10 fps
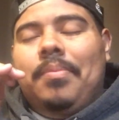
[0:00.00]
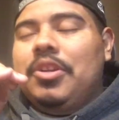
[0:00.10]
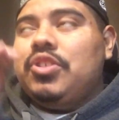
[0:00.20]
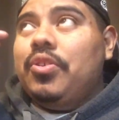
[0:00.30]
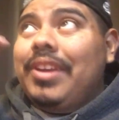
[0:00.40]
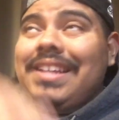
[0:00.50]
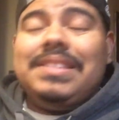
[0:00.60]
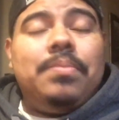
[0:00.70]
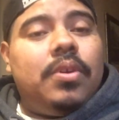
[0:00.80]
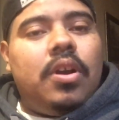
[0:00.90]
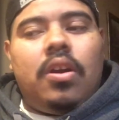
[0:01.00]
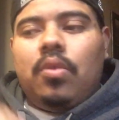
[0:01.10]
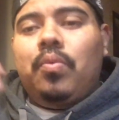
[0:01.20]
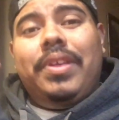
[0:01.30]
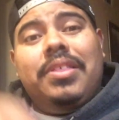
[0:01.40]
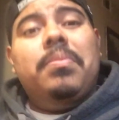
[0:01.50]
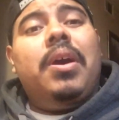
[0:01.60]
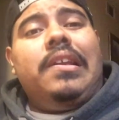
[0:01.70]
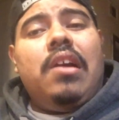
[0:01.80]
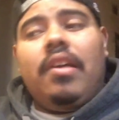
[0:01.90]
I'm going to show you guys the car with the
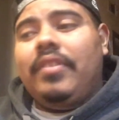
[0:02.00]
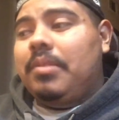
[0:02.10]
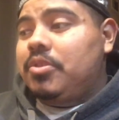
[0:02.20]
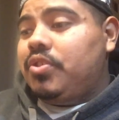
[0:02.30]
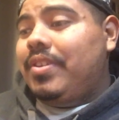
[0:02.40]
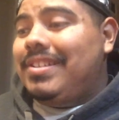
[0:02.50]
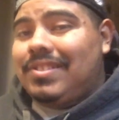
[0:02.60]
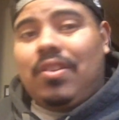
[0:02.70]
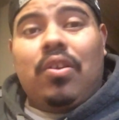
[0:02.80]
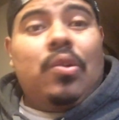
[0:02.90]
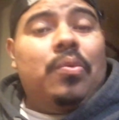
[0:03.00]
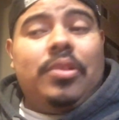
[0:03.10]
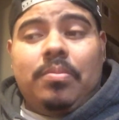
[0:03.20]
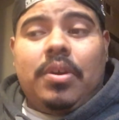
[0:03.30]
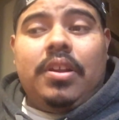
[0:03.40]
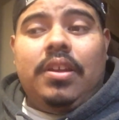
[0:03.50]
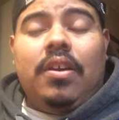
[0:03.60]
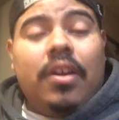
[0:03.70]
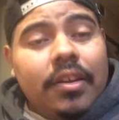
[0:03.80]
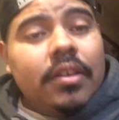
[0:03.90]
body off, and I'm going to show you guys the car with the body
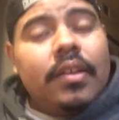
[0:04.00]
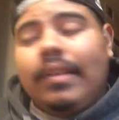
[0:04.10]
on,